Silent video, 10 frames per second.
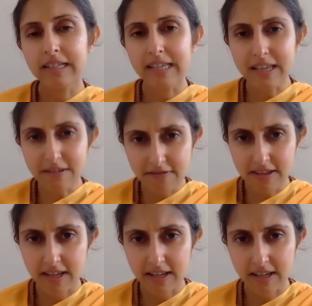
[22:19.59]

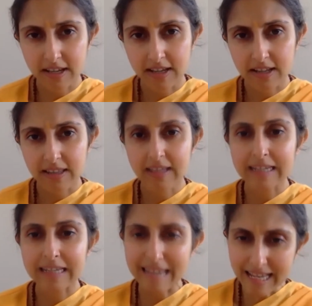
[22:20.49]
giving
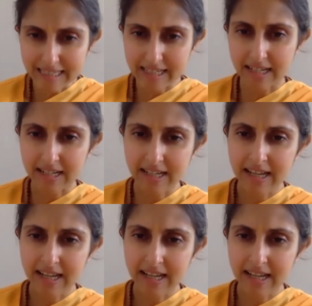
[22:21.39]
than getting,